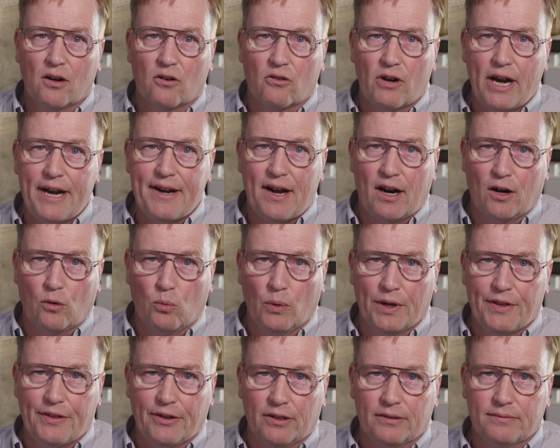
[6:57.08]

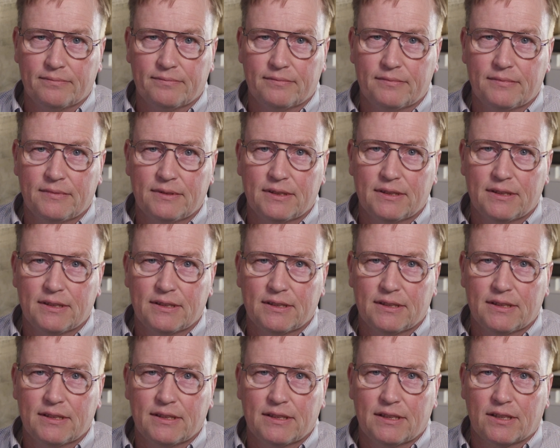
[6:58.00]
RadarWeather.
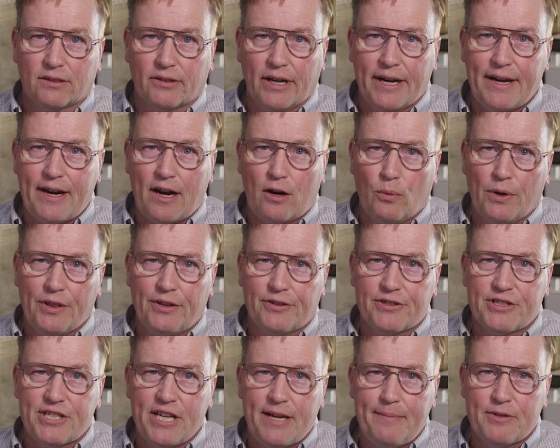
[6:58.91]

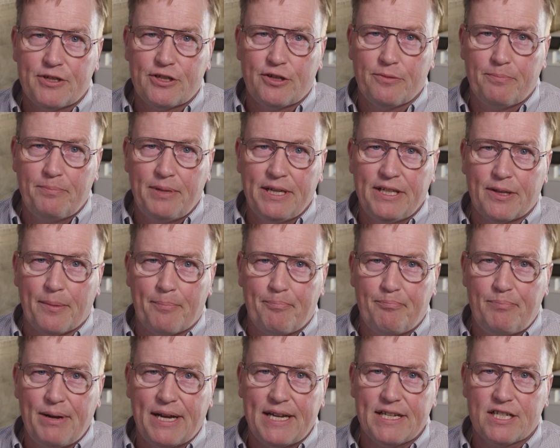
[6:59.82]
RadarWeather seems to be the
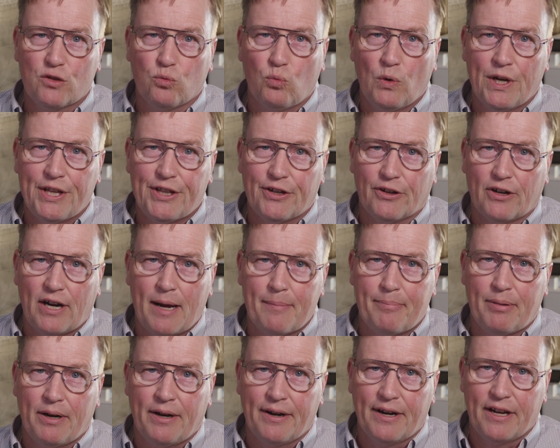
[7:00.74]
best weather
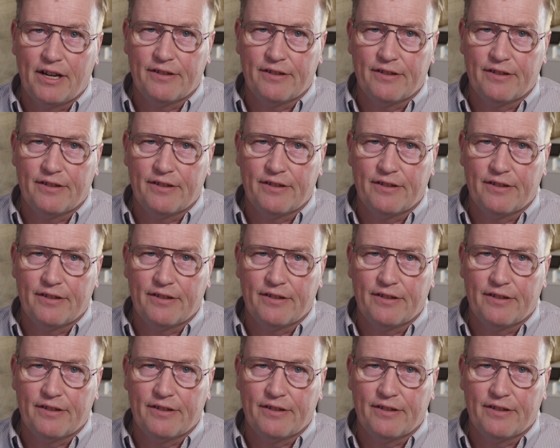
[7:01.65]
app on